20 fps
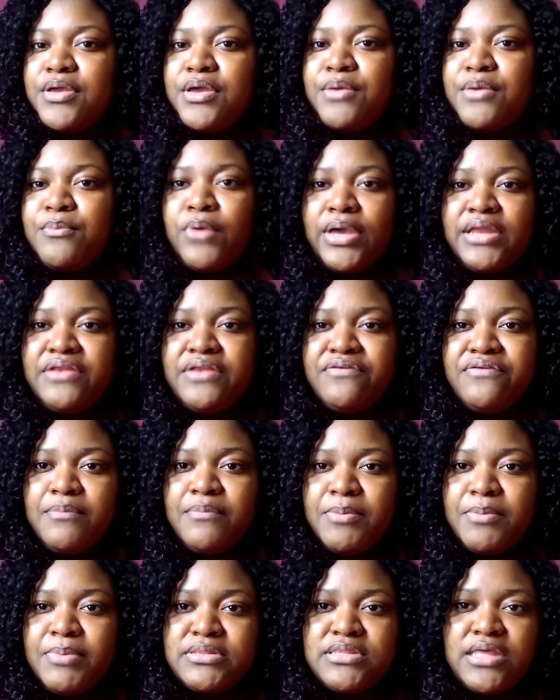am waiting for
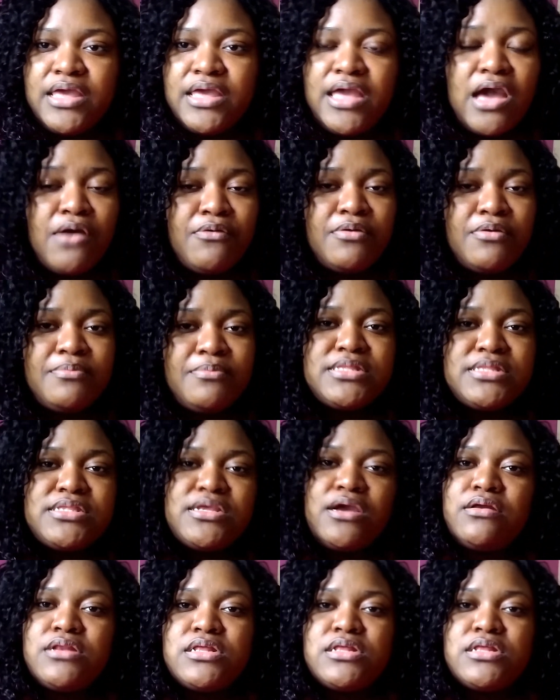my birthday. I would be
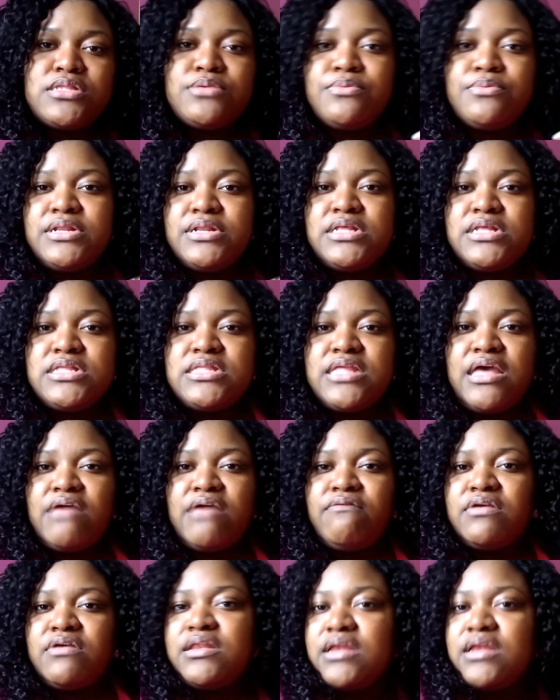turning
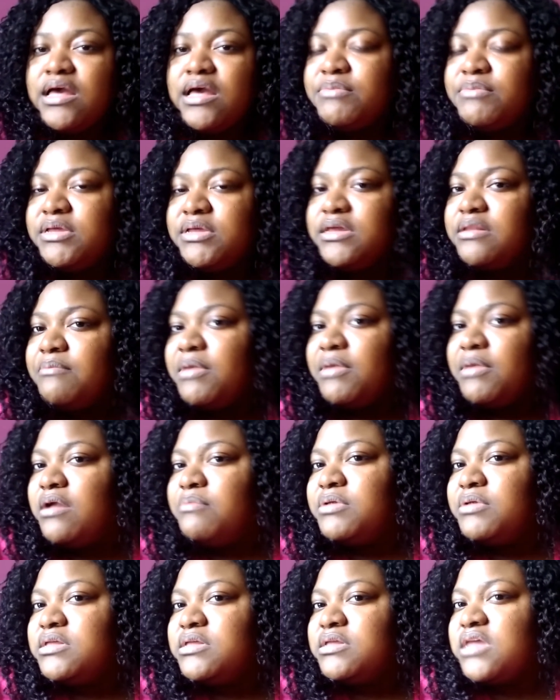27. I'm looking at my hair
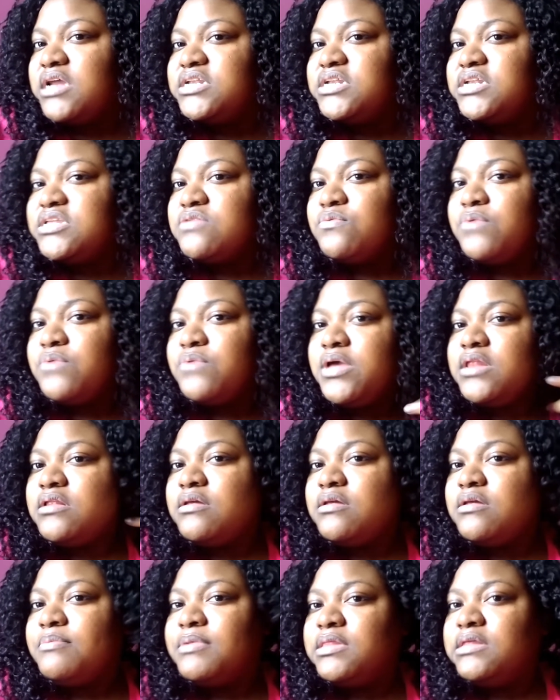because I just wet it
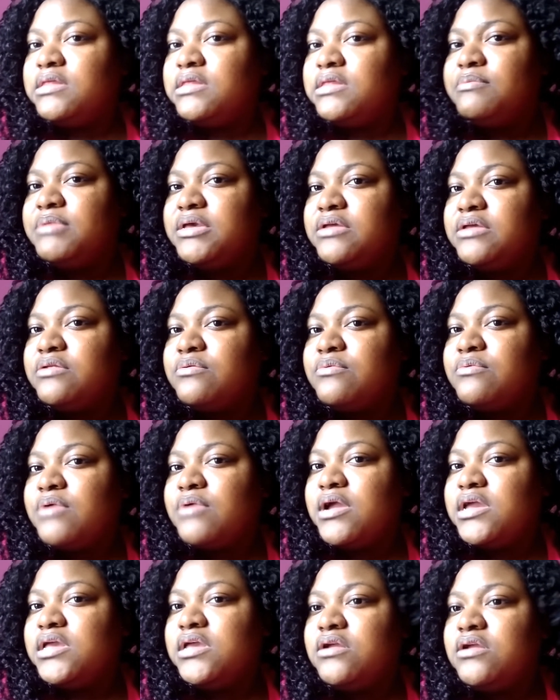up a little bit
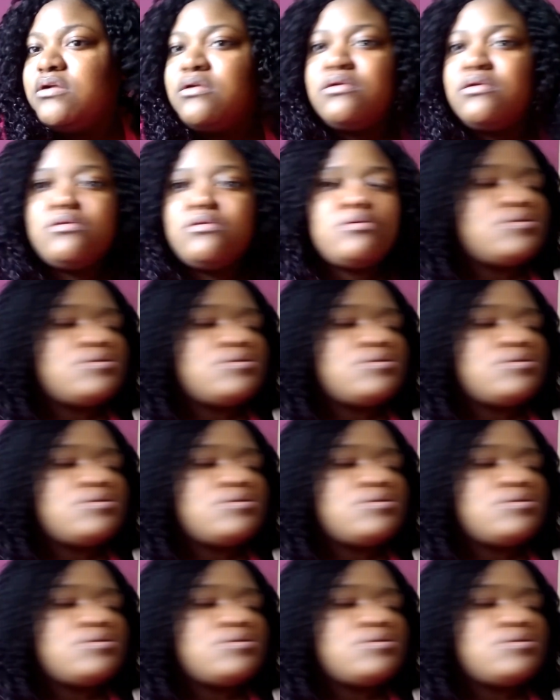right here